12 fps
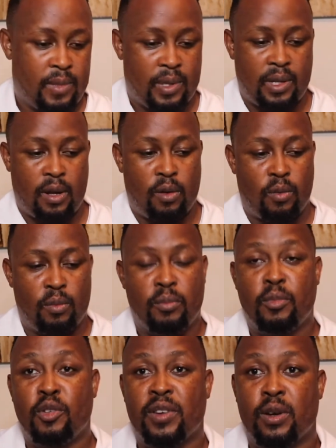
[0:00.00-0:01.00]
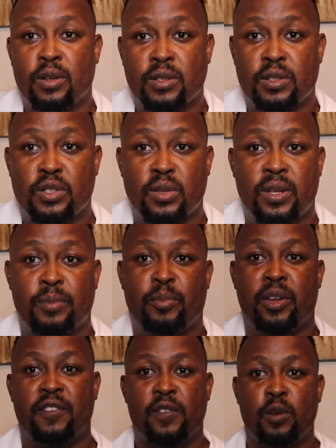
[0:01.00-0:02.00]
Now moving on to the
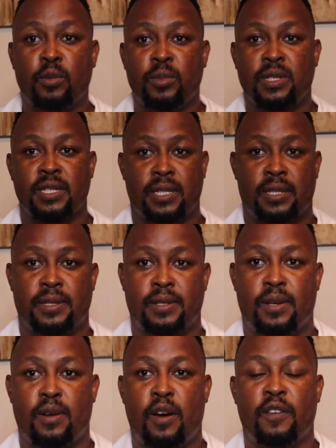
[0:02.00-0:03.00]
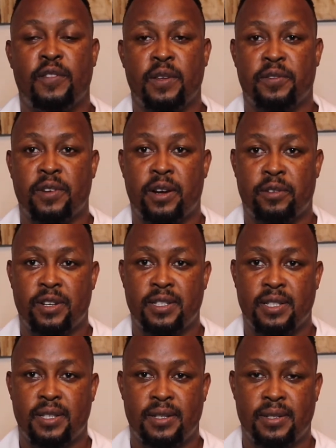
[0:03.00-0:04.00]
perfumers of the fragrance.